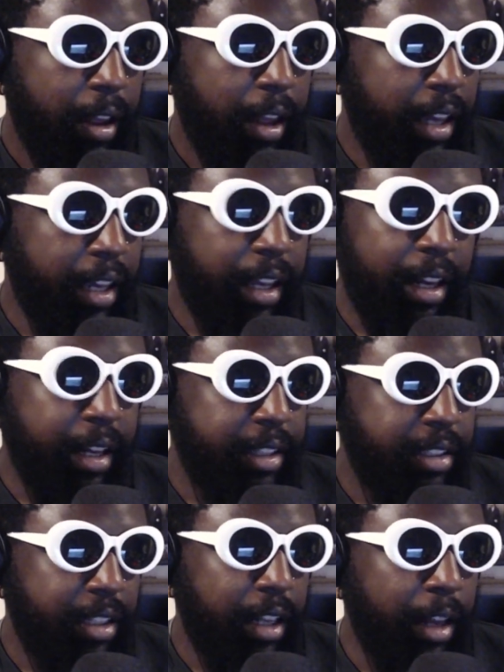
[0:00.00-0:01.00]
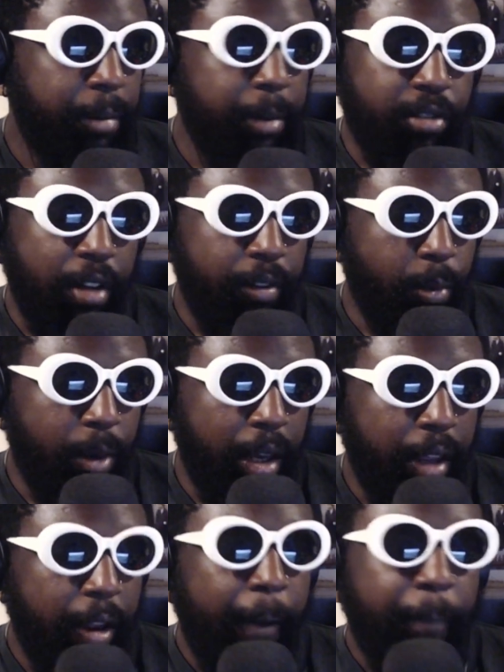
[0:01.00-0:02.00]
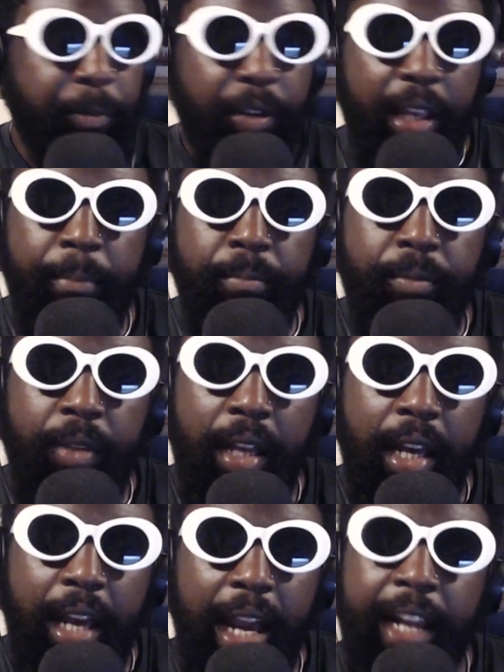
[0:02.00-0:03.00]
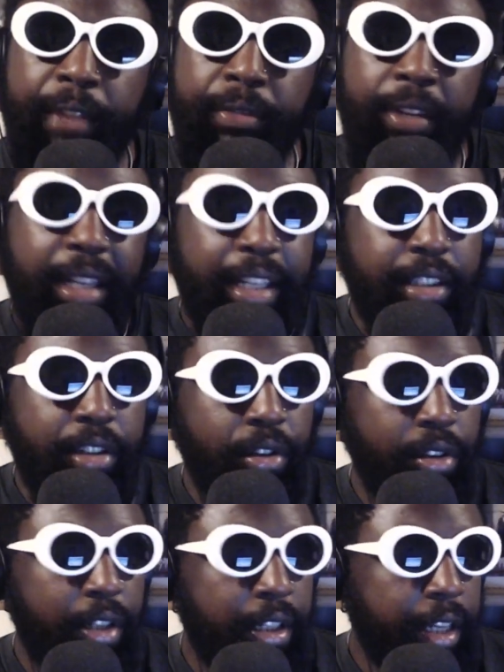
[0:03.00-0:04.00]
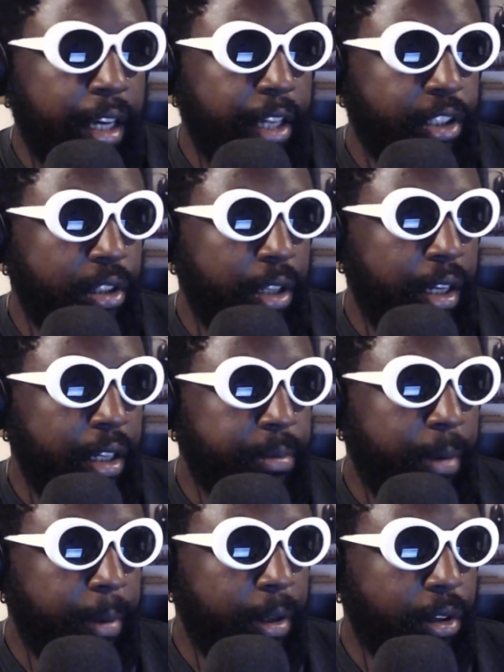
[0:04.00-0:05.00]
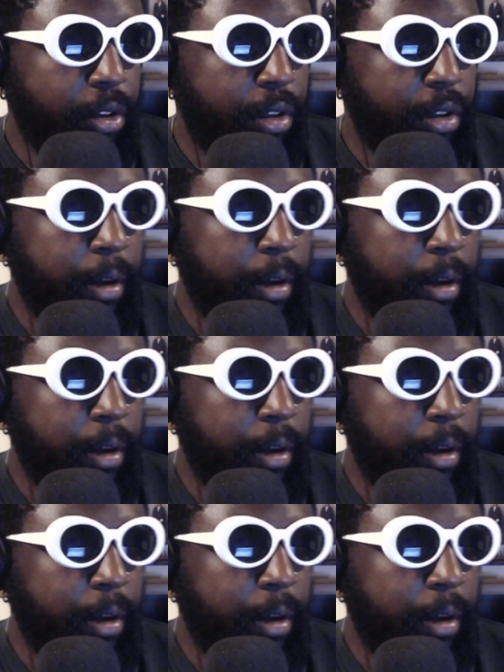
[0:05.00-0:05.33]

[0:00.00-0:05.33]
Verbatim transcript: again, like I said, I'd much rather wait. And and I think it is a good indication. It is maybe a good